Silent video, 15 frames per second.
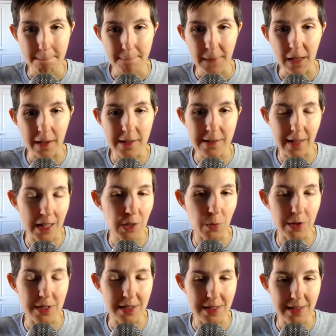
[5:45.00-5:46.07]
Because that's
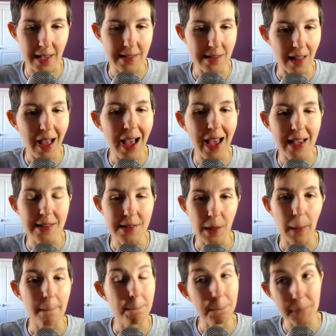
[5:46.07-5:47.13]
where success lies,
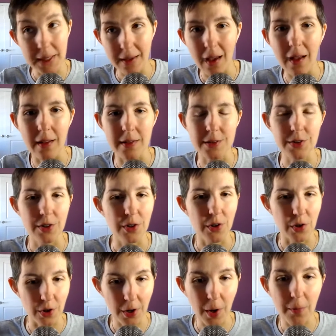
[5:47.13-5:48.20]
beyond
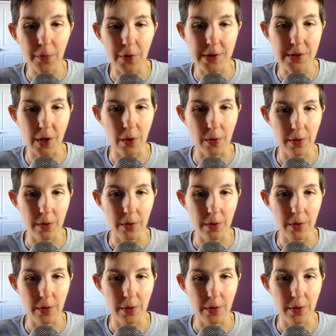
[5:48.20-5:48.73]
your comfort zone.